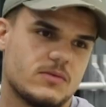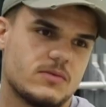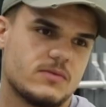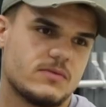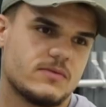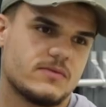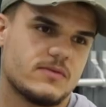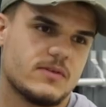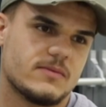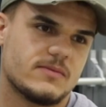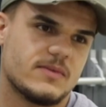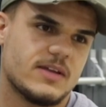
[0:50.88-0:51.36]

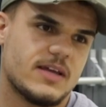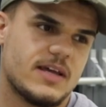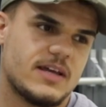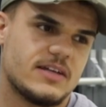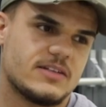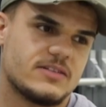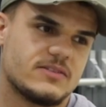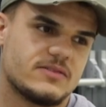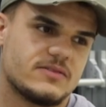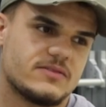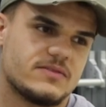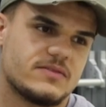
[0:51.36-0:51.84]
from the
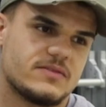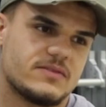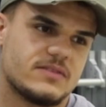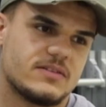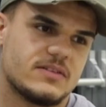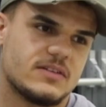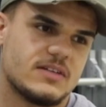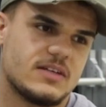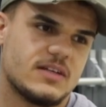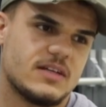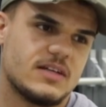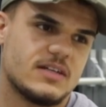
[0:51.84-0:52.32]
age of
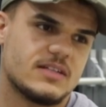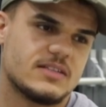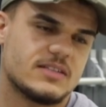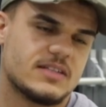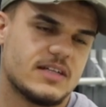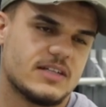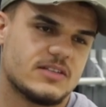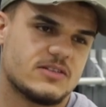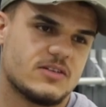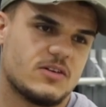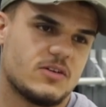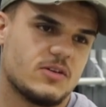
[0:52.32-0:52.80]

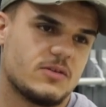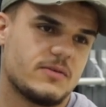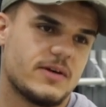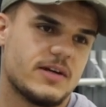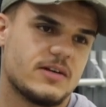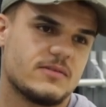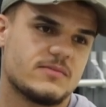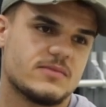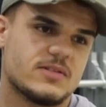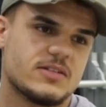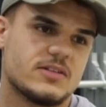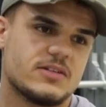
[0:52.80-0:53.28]
6 all the
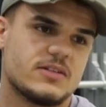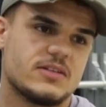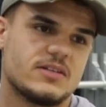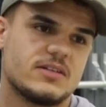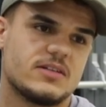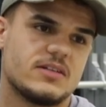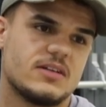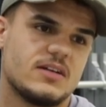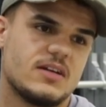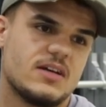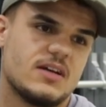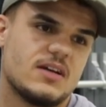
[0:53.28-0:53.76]
way up
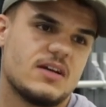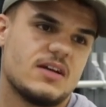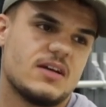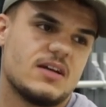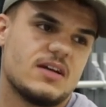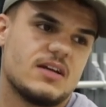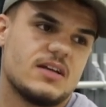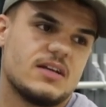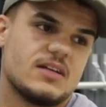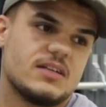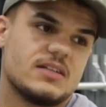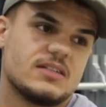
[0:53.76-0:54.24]
to
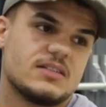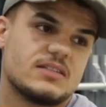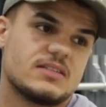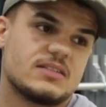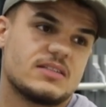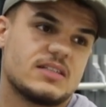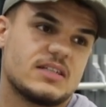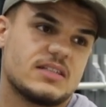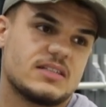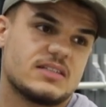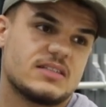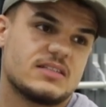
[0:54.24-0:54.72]

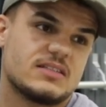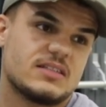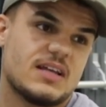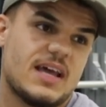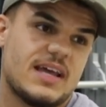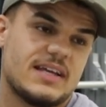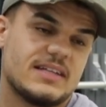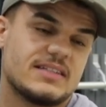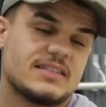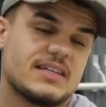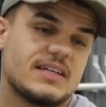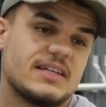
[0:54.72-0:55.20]

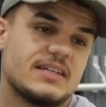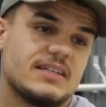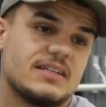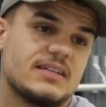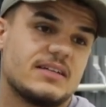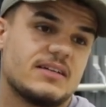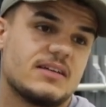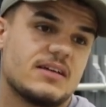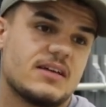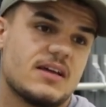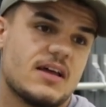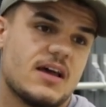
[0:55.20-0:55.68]

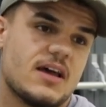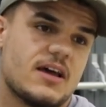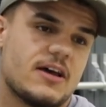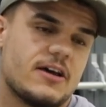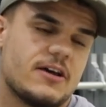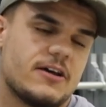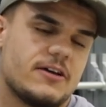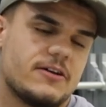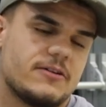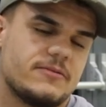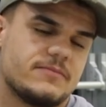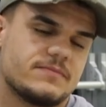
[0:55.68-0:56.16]
18.
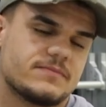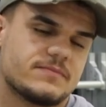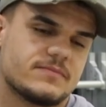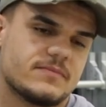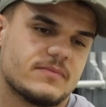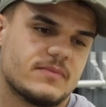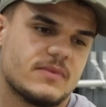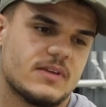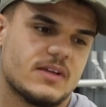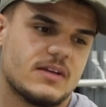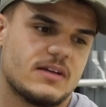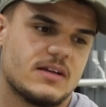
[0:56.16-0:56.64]

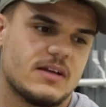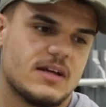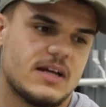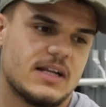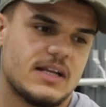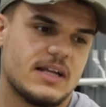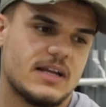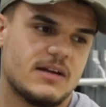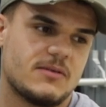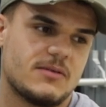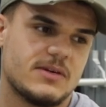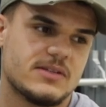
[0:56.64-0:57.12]

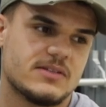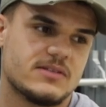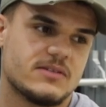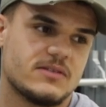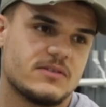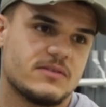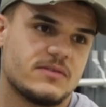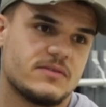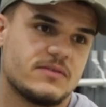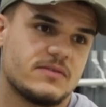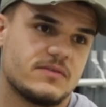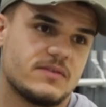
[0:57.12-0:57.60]
And then I went
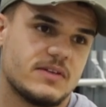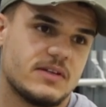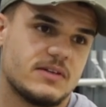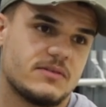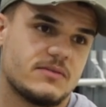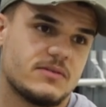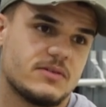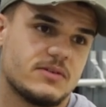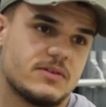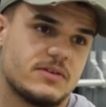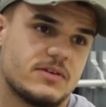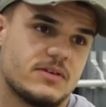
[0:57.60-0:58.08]
to
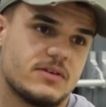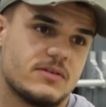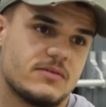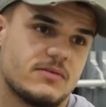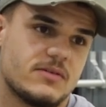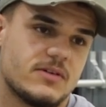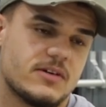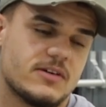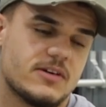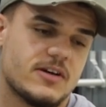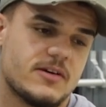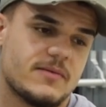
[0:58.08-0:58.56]
Fleetwood
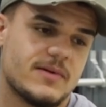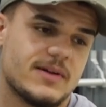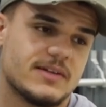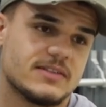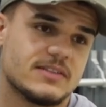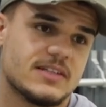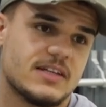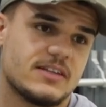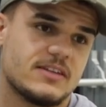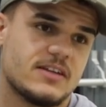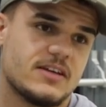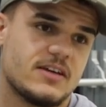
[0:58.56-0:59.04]
with Graham
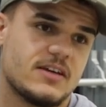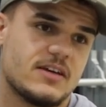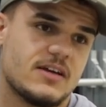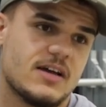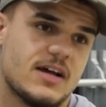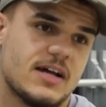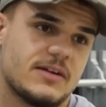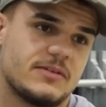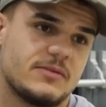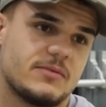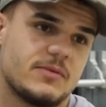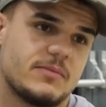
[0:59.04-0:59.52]
Alexander,
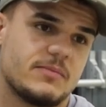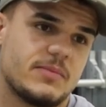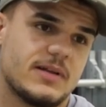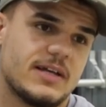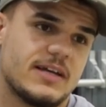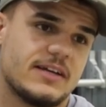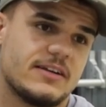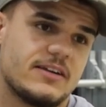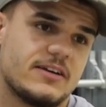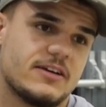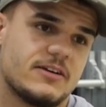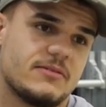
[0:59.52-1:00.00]
and we
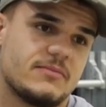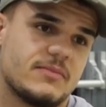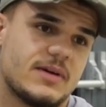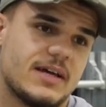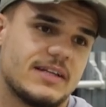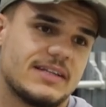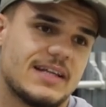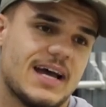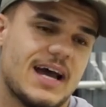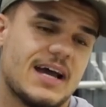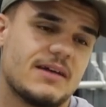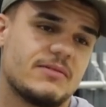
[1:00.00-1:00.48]
played
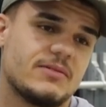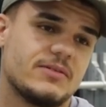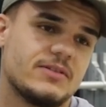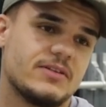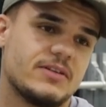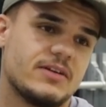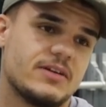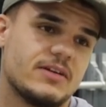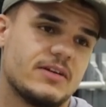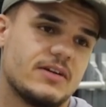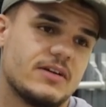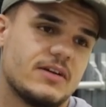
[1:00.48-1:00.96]
a
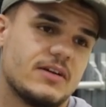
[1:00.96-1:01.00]
diamond.